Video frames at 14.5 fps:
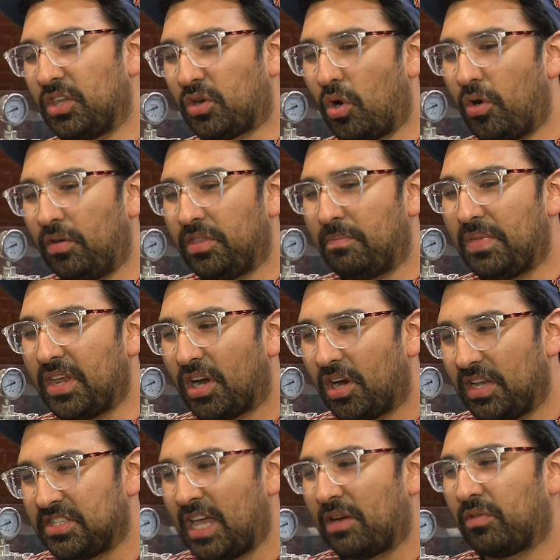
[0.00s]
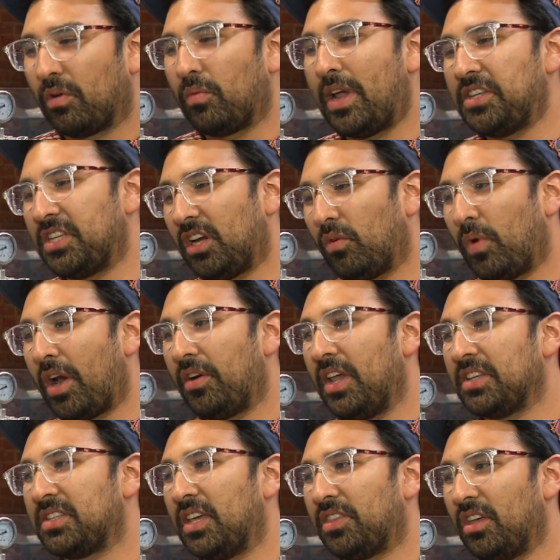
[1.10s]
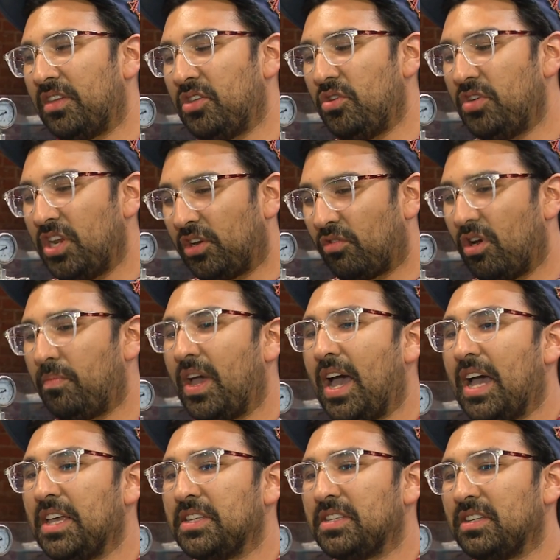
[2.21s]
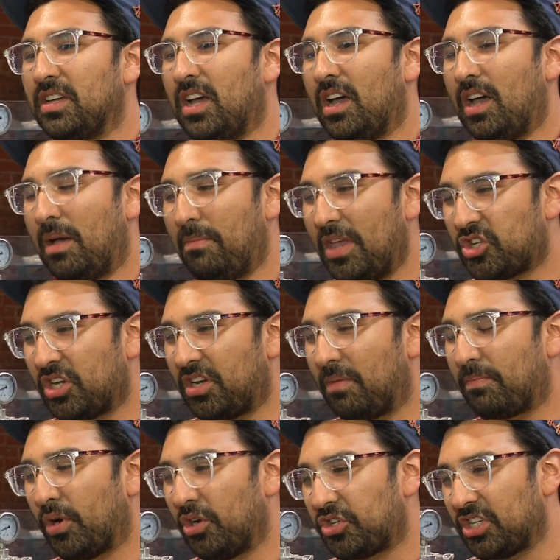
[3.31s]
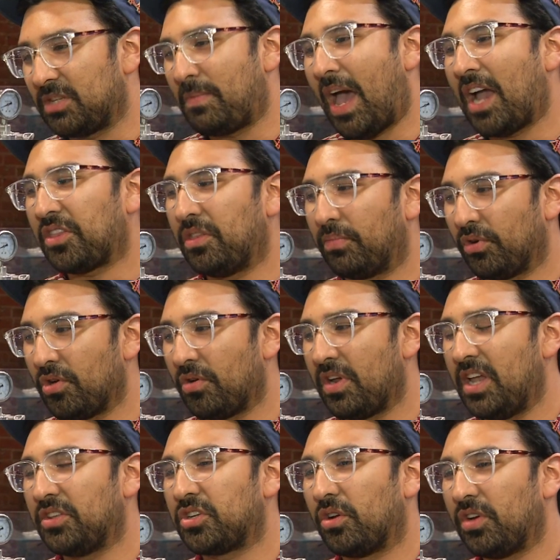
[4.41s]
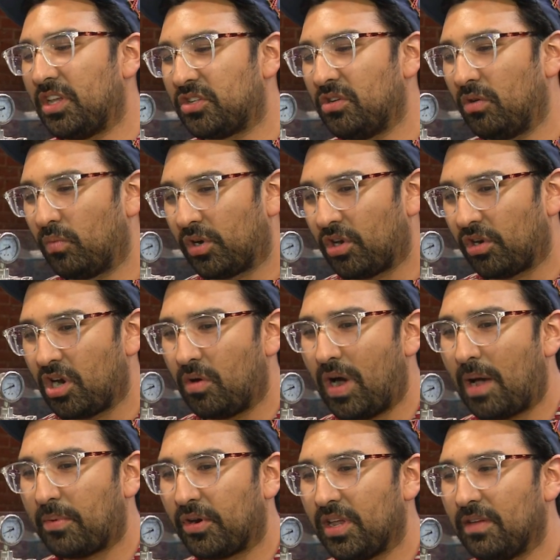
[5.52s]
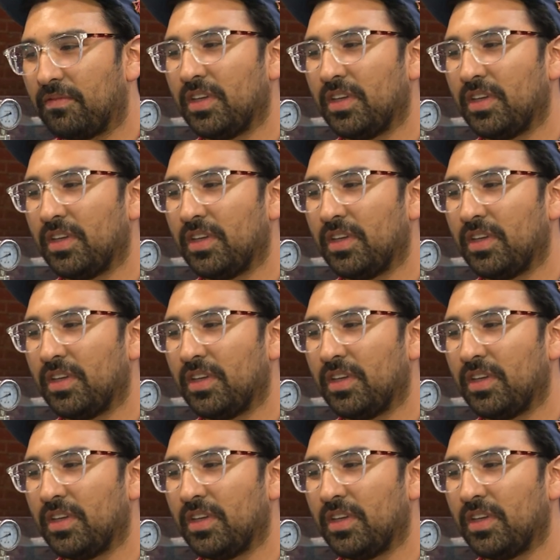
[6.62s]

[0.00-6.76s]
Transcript: the goal of the beer is that we're raising awareness that the union group has uh, a mission to purchase back the brewery and turn it into a worker cooperative.